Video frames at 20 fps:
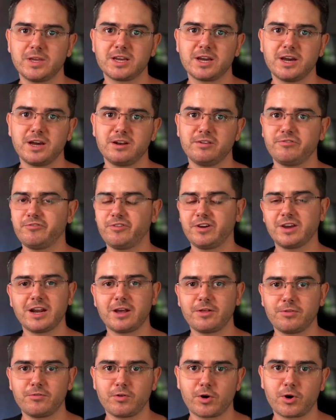kind of figured
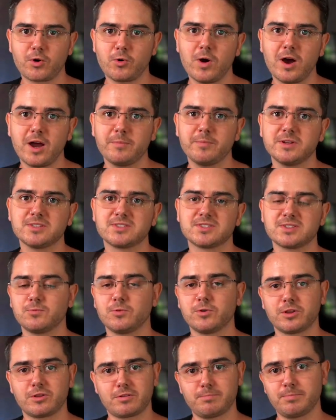out the requirements and
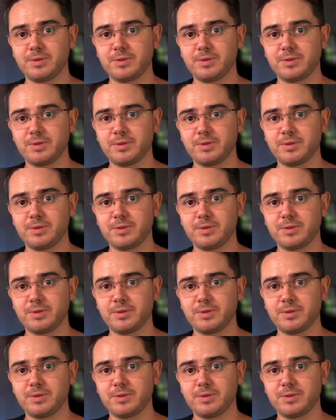what